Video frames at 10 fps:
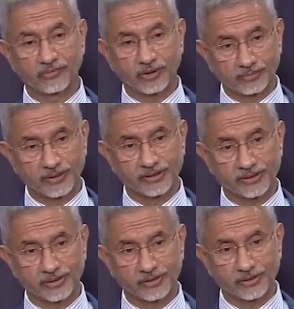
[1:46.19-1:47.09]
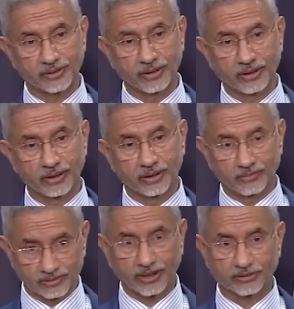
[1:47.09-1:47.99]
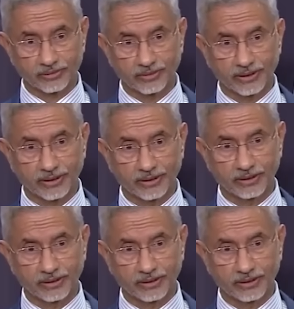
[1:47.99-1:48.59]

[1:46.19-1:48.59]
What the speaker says: foreign ministers was actually